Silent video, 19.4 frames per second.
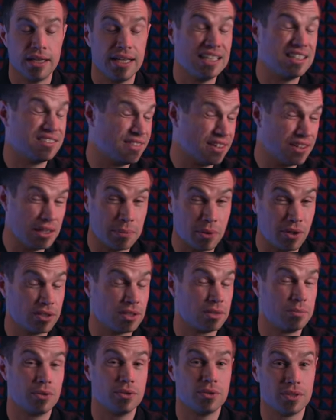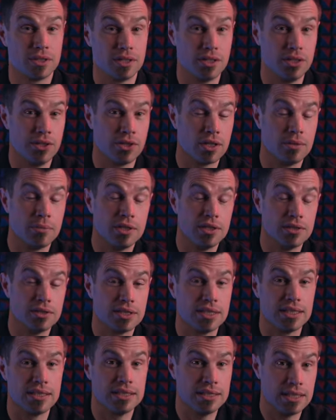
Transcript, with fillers: it's very possible that you're going to be using